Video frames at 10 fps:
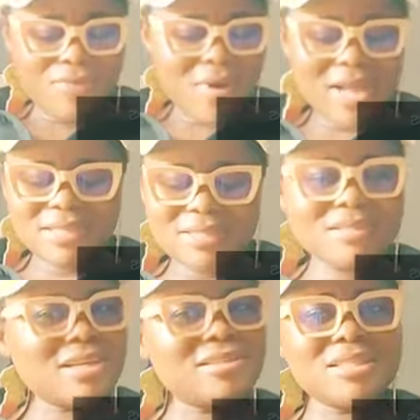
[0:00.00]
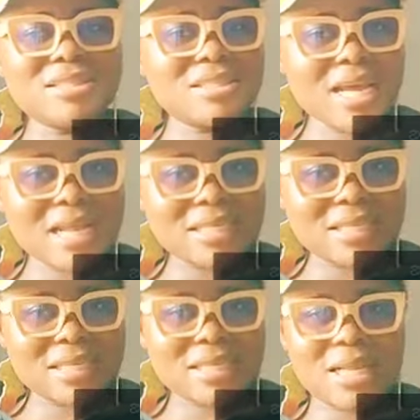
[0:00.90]
What the, these guys
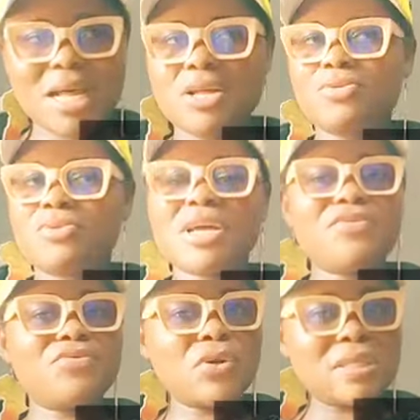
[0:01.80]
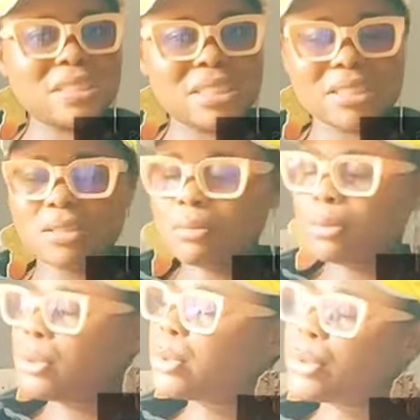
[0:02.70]
in? Ah, no, their voices.
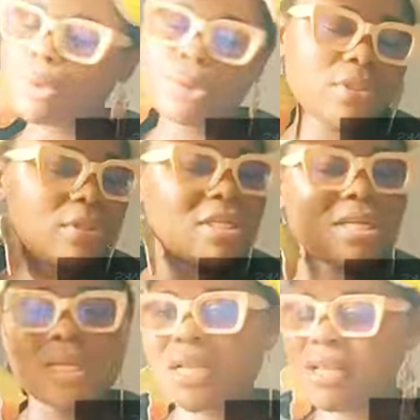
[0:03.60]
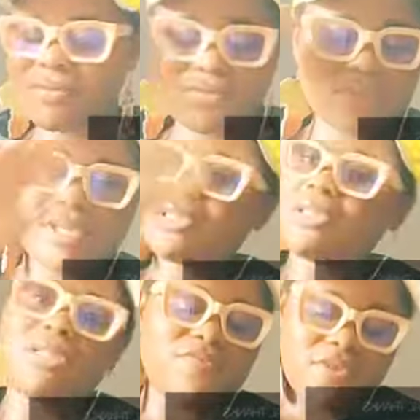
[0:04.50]
Ooh, it's on another level.
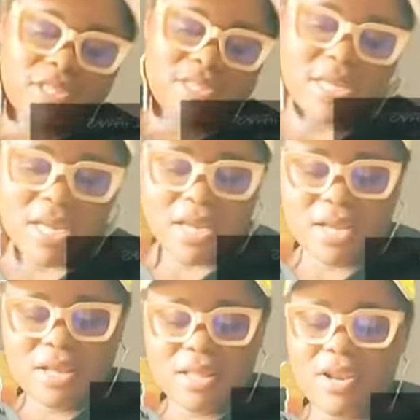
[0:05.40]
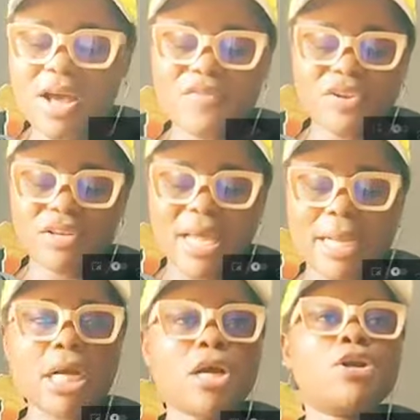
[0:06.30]
Just leave it. They're not having
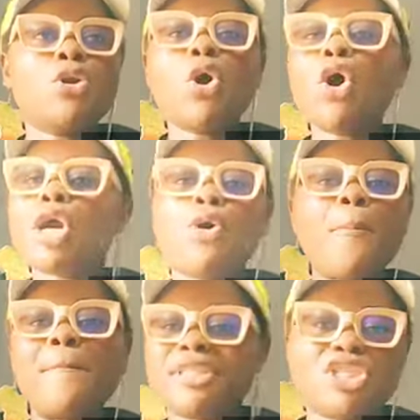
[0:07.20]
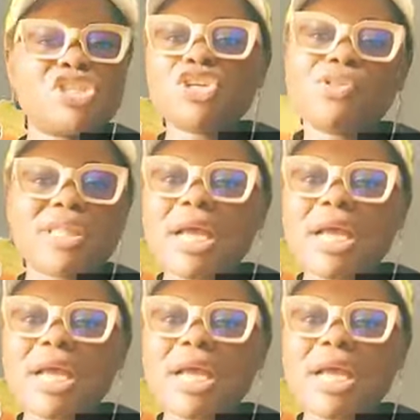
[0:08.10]
like no competition.